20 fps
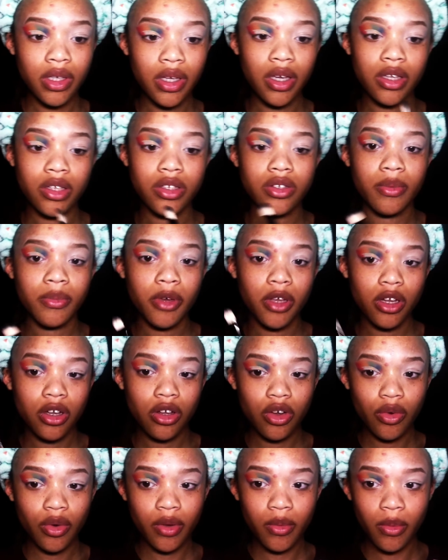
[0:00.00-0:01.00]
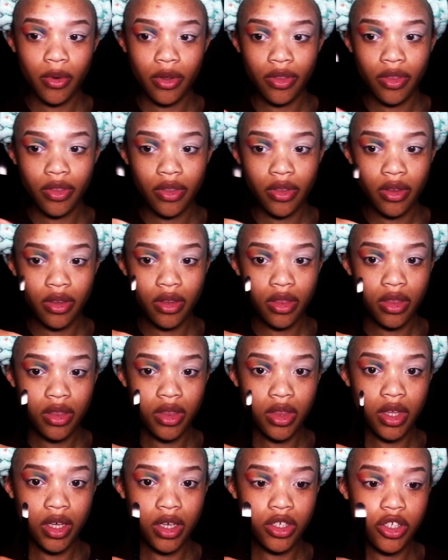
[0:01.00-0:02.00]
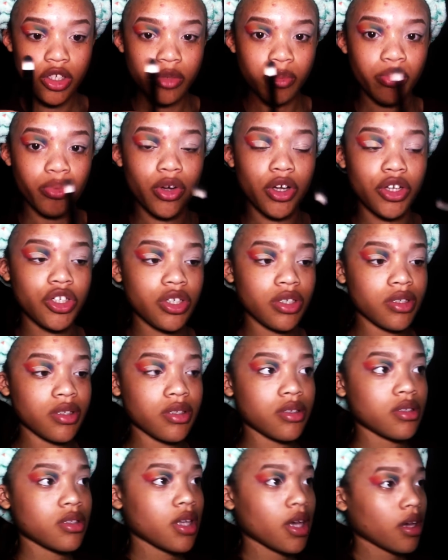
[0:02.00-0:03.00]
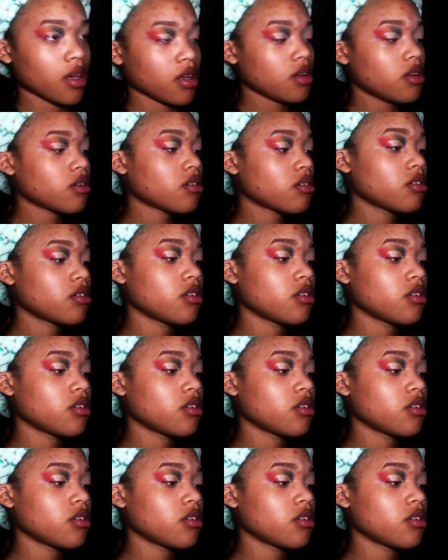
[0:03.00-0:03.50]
Okay, so I'm gonna go in with this brush instead.